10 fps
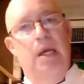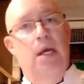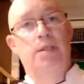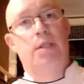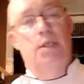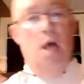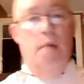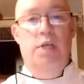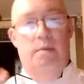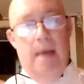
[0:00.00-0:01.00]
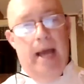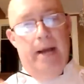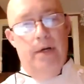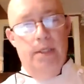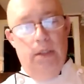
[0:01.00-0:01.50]
because the subject
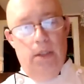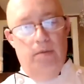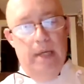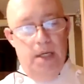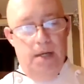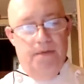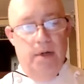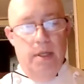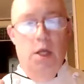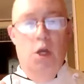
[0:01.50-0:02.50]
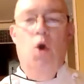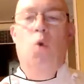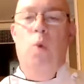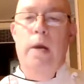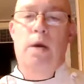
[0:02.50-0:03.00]
matter is a little bit different,
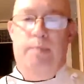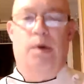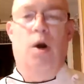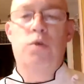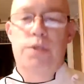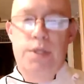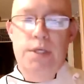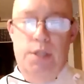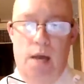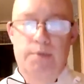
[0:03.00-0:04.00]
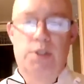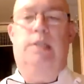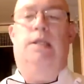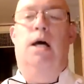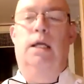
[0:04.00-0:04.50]
we approach the
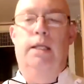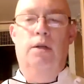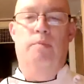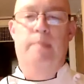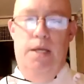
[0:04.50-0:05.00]
subject a little